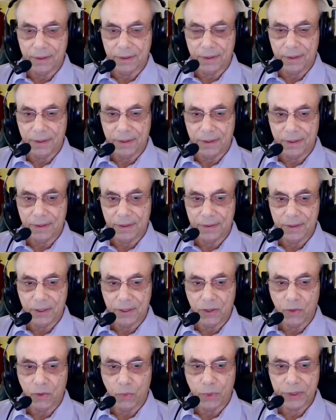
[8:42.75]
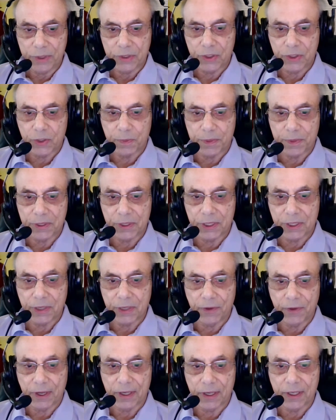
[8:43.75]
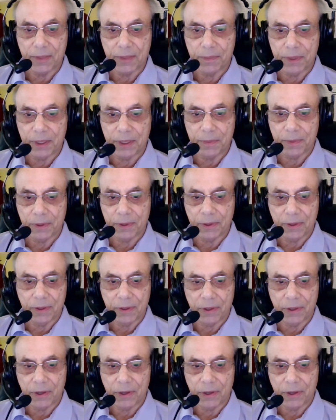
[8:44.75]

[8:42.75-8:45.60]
what specifically people